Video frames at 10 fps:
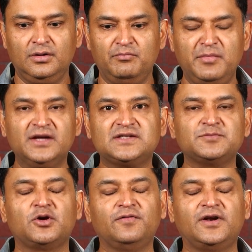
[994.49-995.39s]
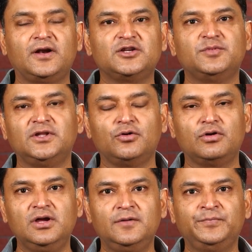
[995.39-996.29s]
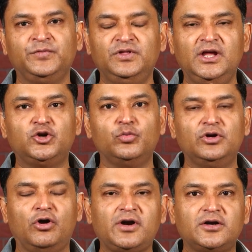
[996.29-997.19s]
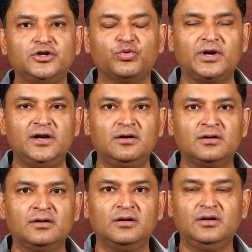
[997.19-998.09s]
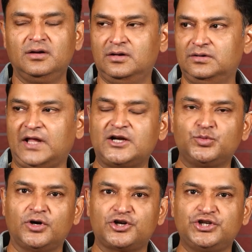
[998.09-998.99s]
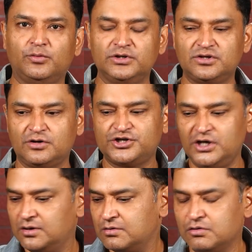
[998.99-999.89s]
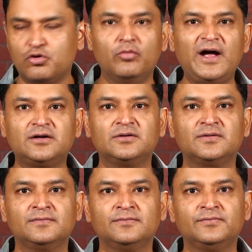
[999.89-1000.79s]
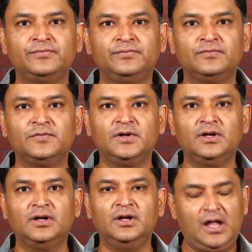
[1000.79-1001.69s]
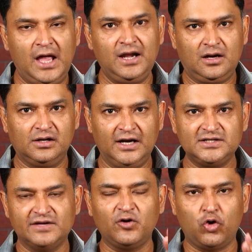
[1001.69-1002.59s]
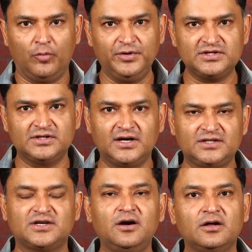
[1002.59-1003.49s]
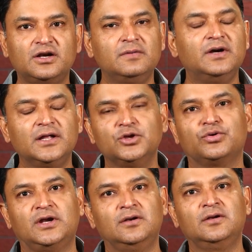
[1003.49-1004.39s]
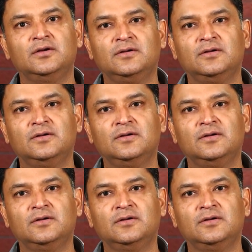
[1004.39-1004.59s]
make some sort of an arrangement that, okay, NATO will not enter Ukraine. That is what Russia wants. Russia, go back. And let us have a corpus, let us start rebuilding Ukraine.